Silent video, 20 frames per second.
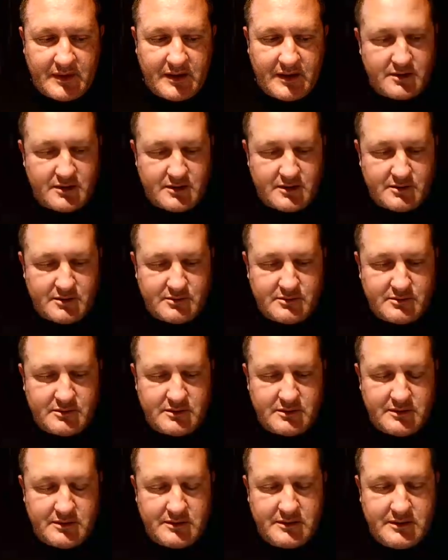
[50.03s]
On
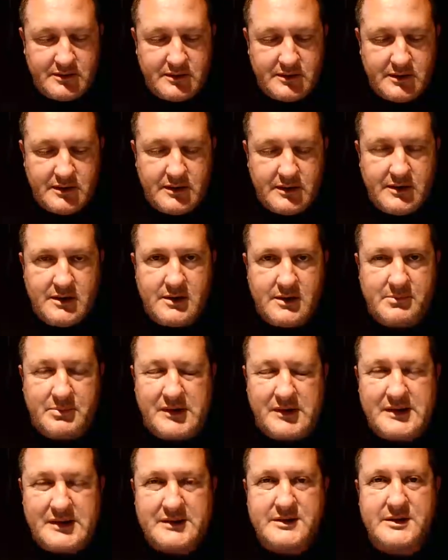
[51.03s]
now.
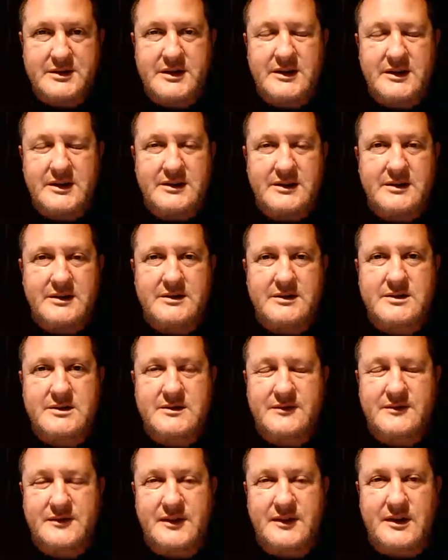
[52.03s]
And please share
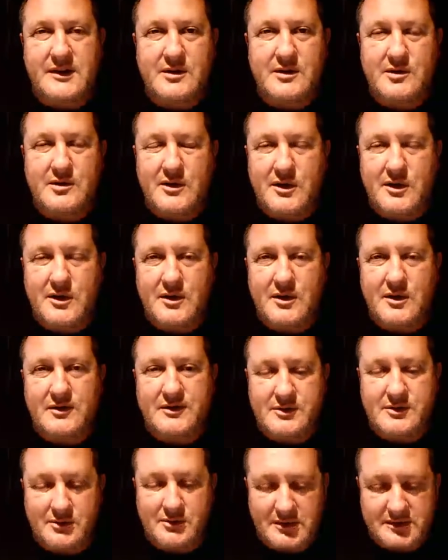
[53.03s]
this video
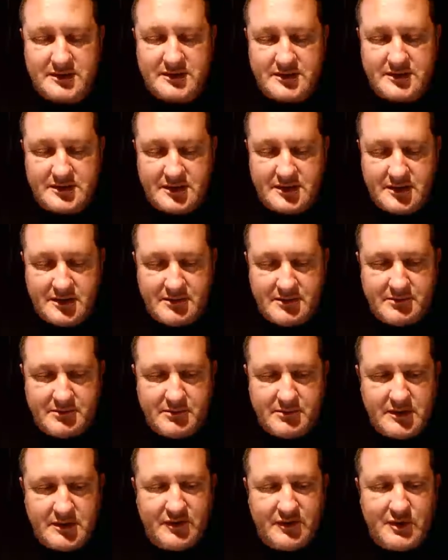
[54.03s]
afterwards.
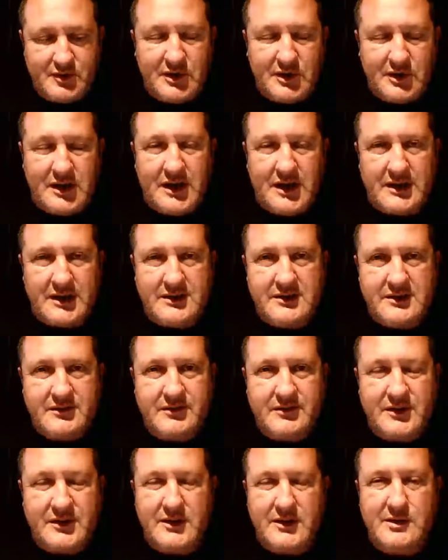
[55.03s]
If you like the
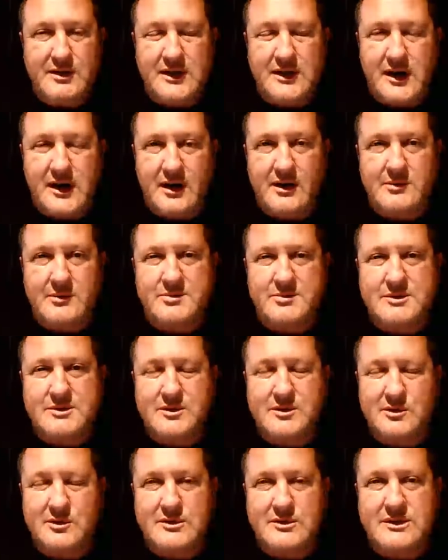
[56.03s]
video, it helps
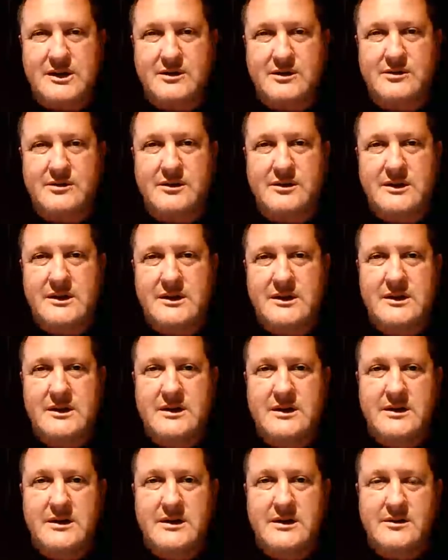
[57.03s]
also
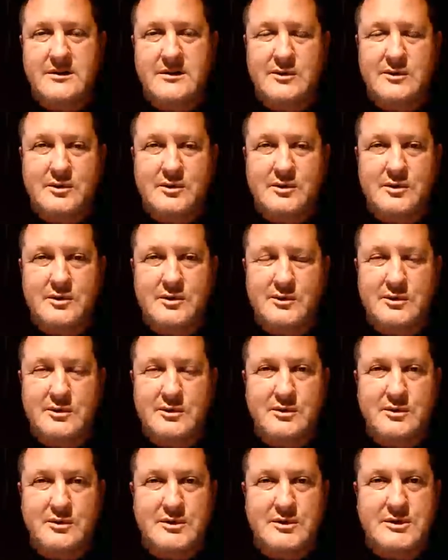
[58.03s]
to show
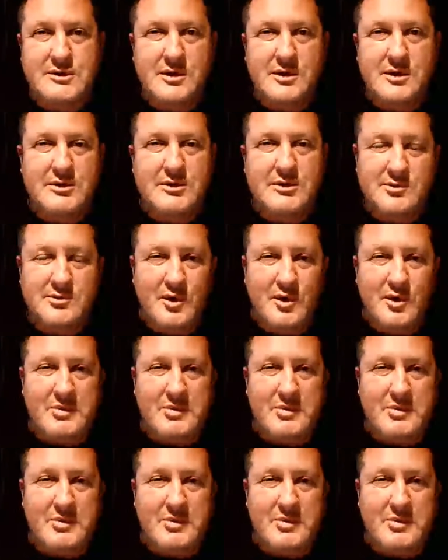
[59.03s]
it to more people.